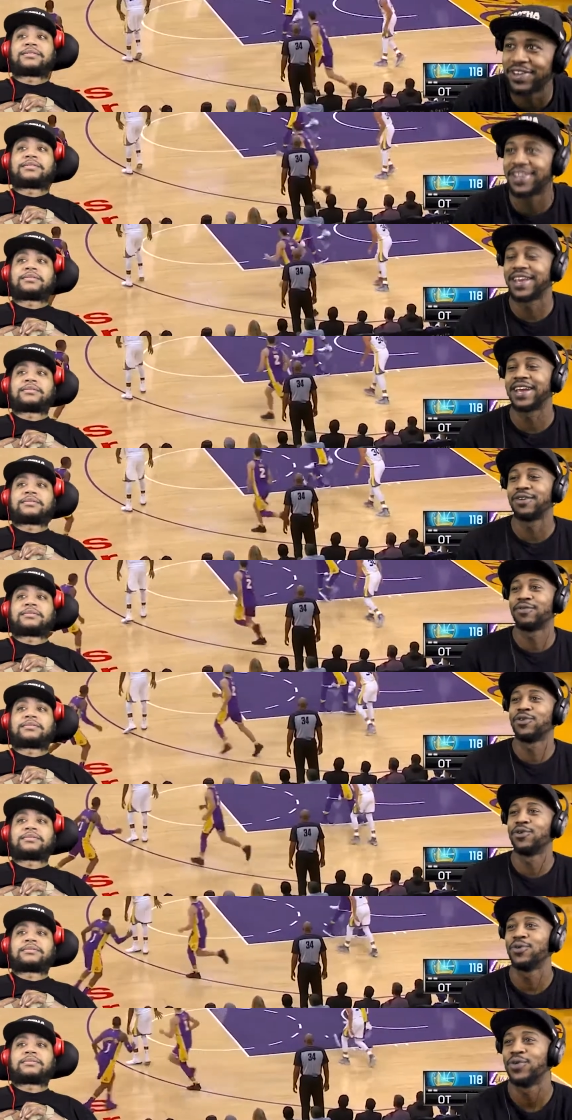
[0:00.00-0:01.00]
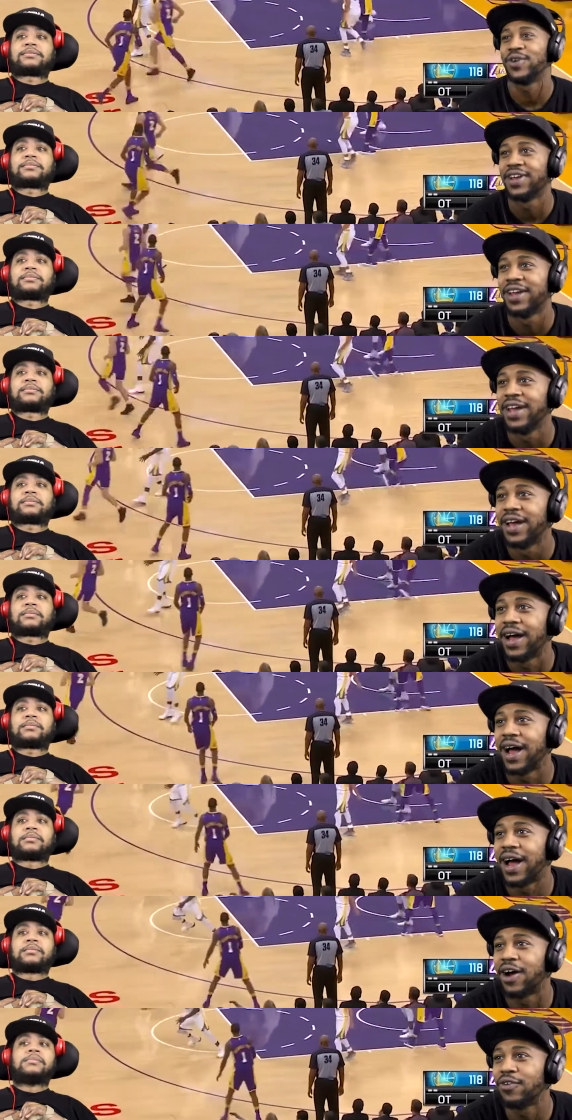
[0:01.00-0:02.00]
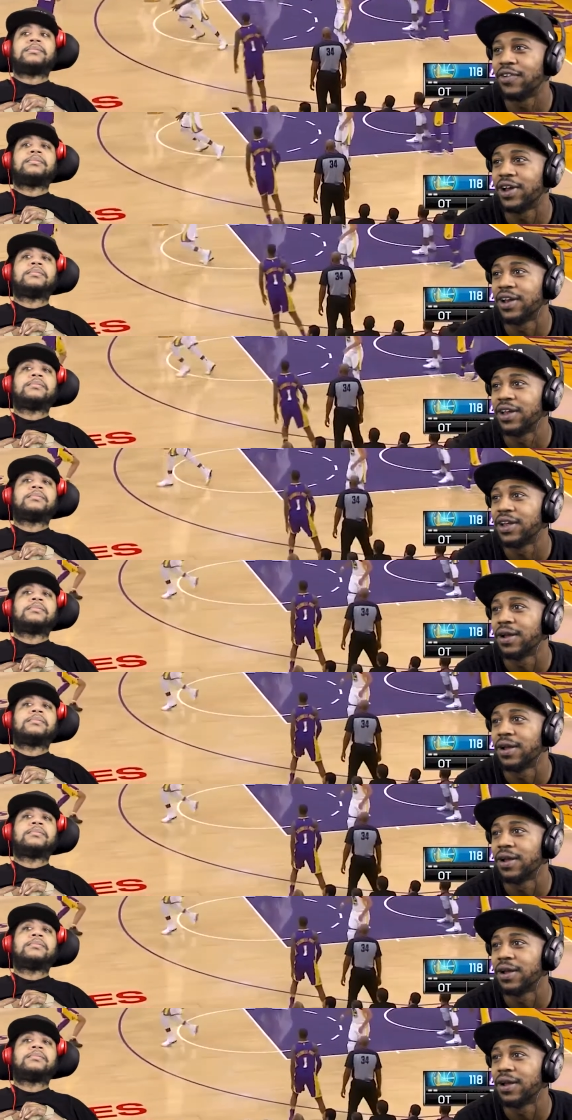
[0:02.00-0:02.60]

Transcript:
Speaker 1: sick of you already.